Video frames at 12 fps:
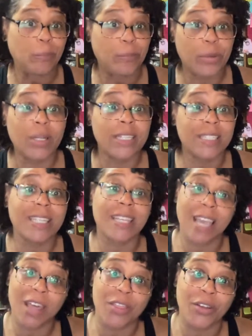putting
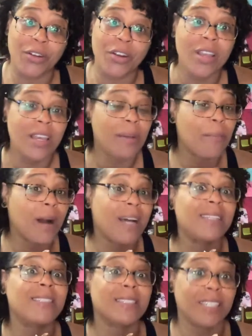together
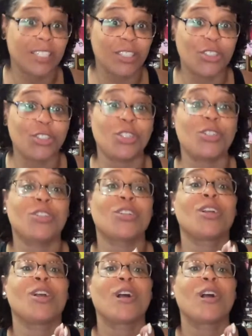my signature